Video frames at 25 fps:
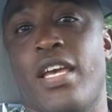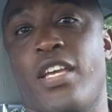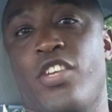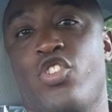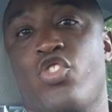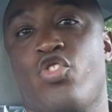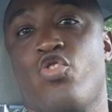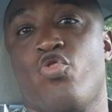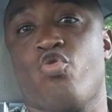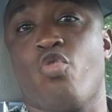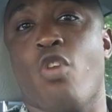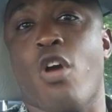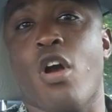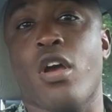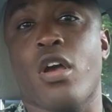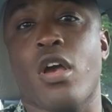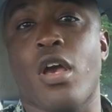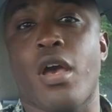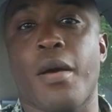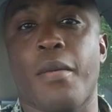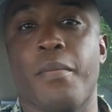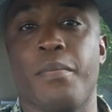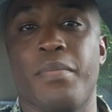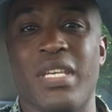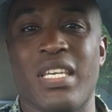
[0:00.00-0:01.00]
a
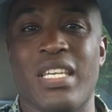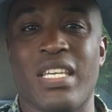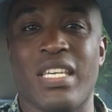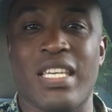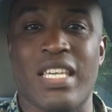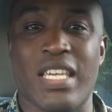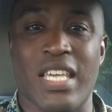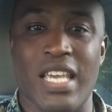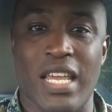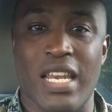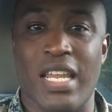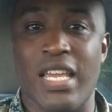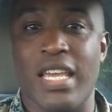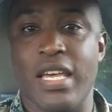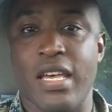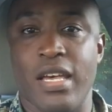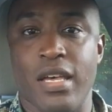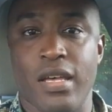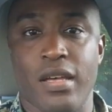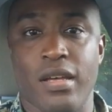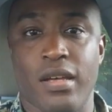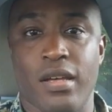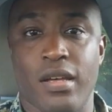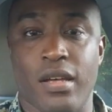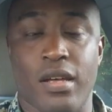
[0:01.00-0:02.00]
strong
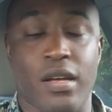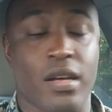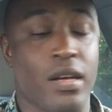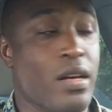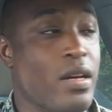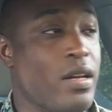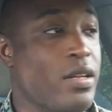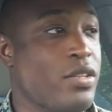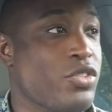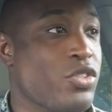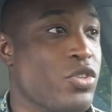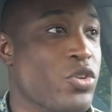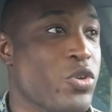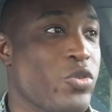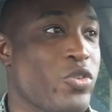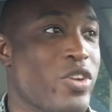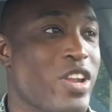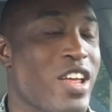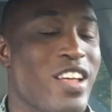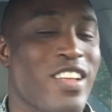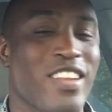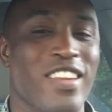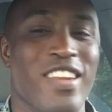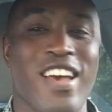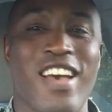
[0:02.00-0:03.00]
beginning. So
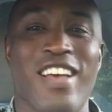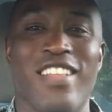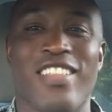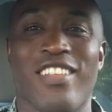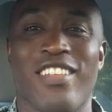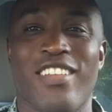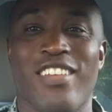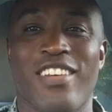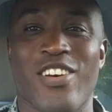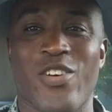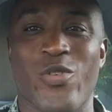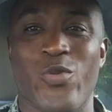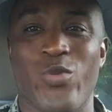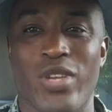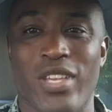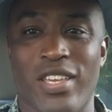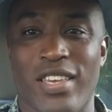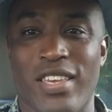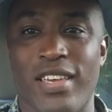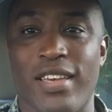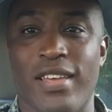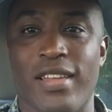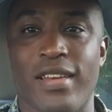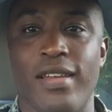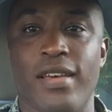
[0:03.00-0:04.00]
not a
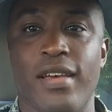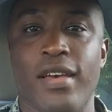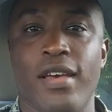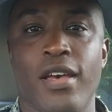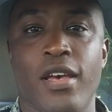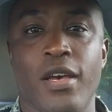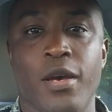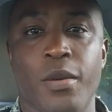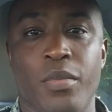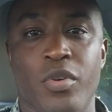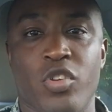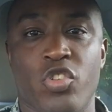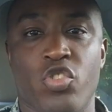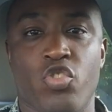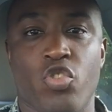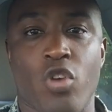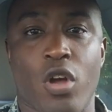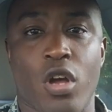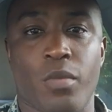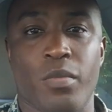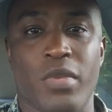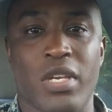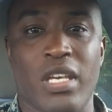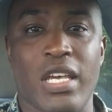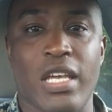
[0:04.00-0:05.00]
weekend, but a
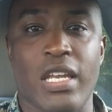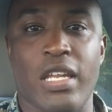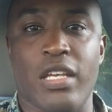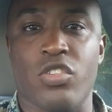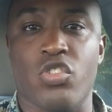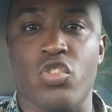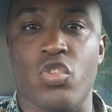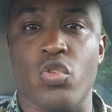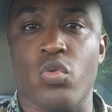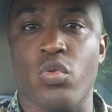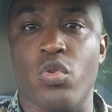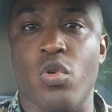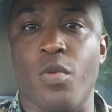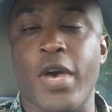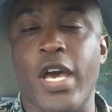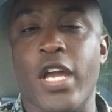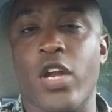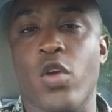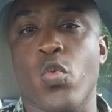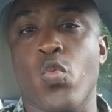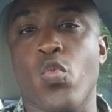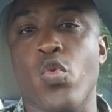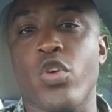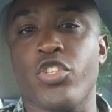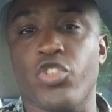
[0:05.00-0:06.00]
strong beginning. So no
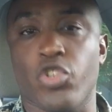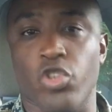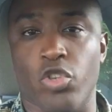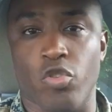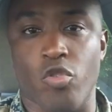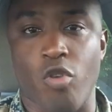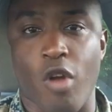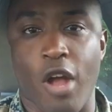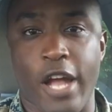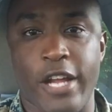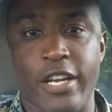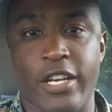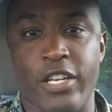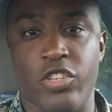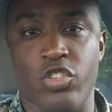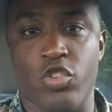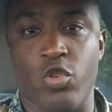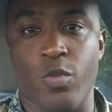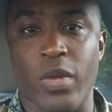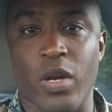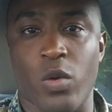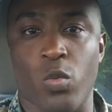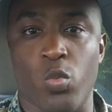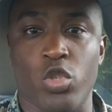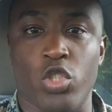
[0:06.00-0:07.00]
matter what your grind is,
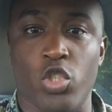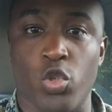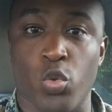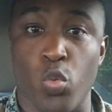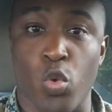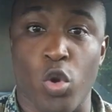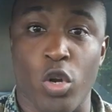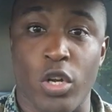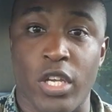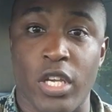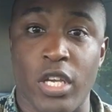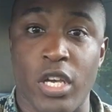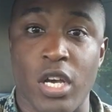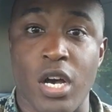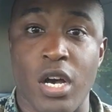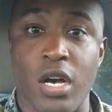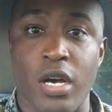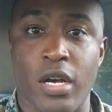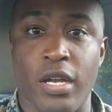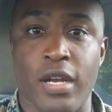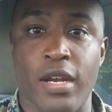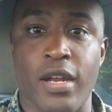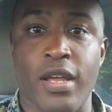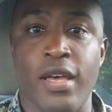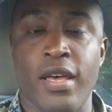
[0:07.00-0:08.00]
no matter what you're working
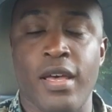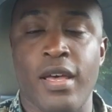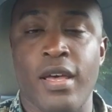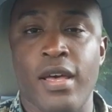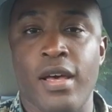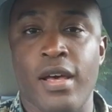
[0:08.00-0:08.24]
on,